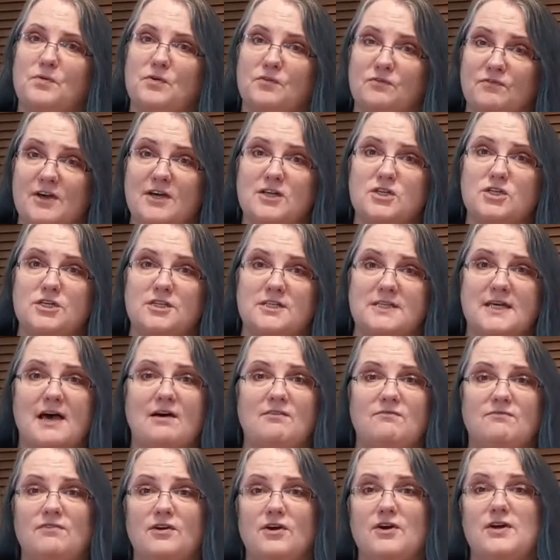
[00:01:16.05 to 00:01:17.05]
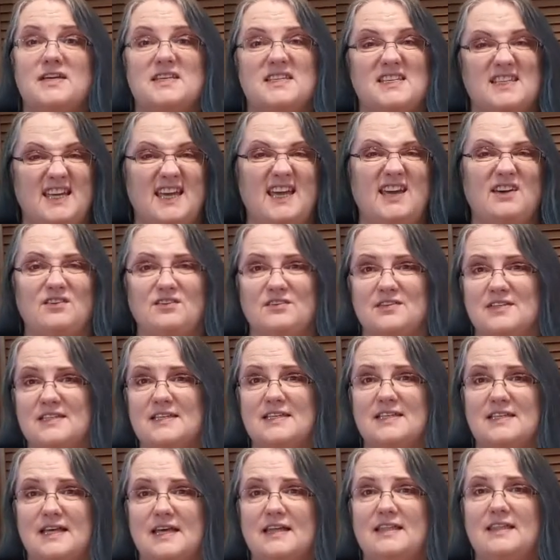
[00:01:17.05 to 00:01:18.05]
professions have various
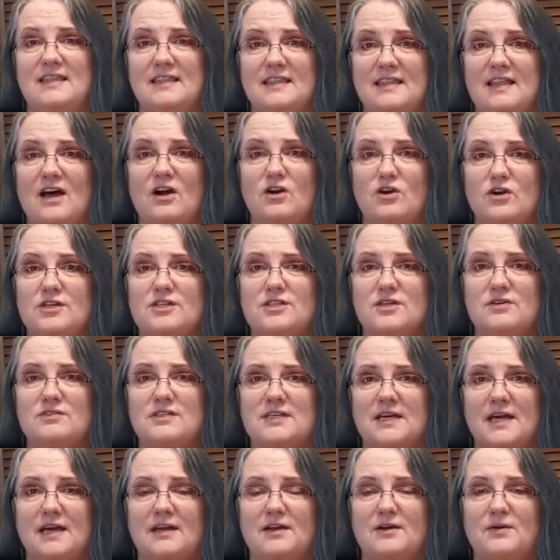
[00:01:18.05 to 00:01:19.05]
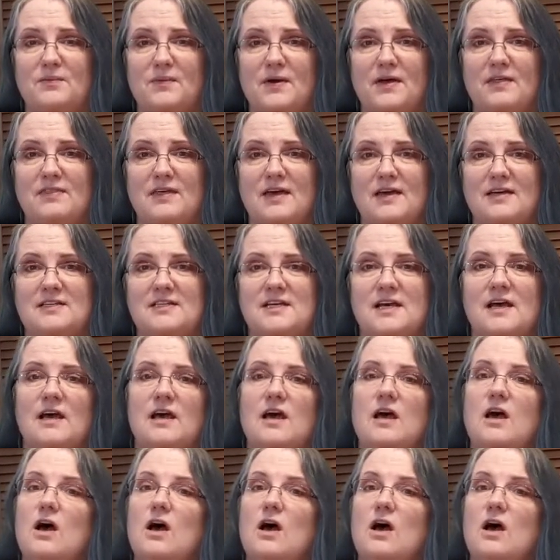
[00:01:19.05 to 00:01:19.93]
skills that are associated with it.